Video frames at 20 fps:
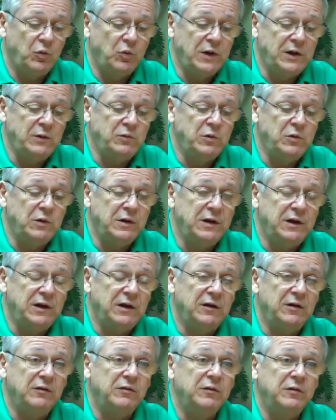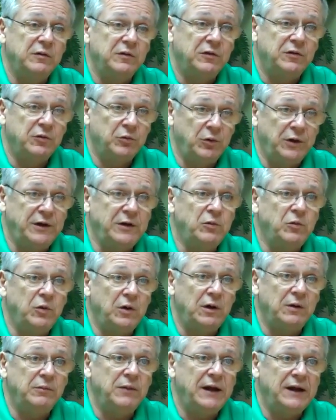we will give
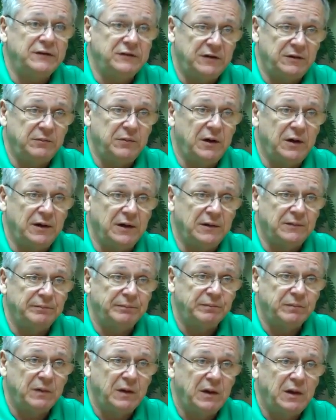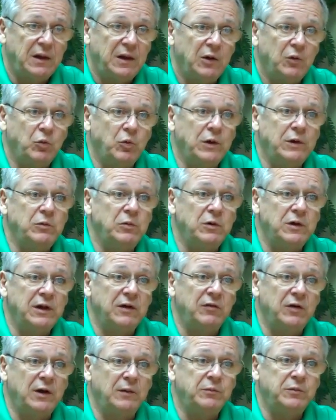3-to-1 matching money. We will
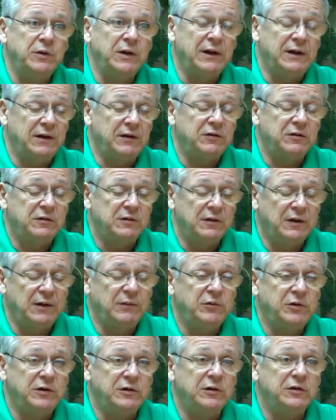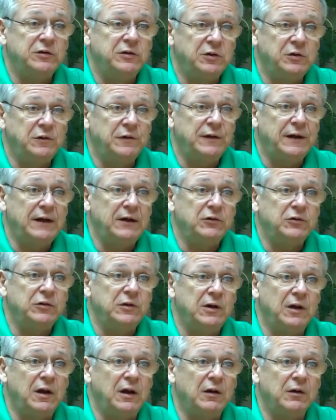give up, and it's limited to
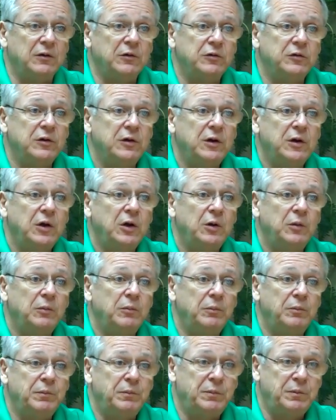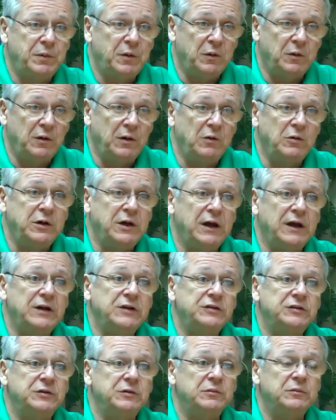$2,000 per
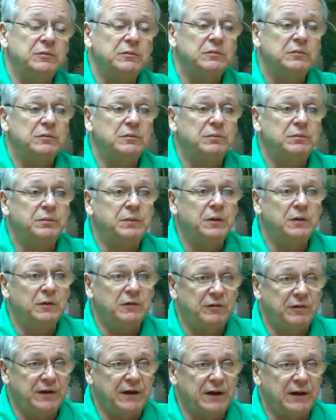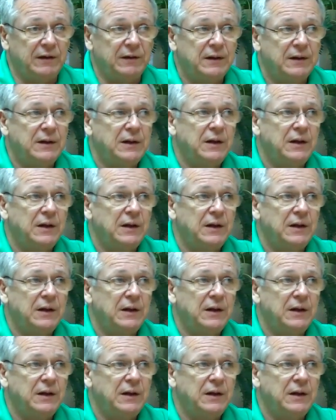location per event.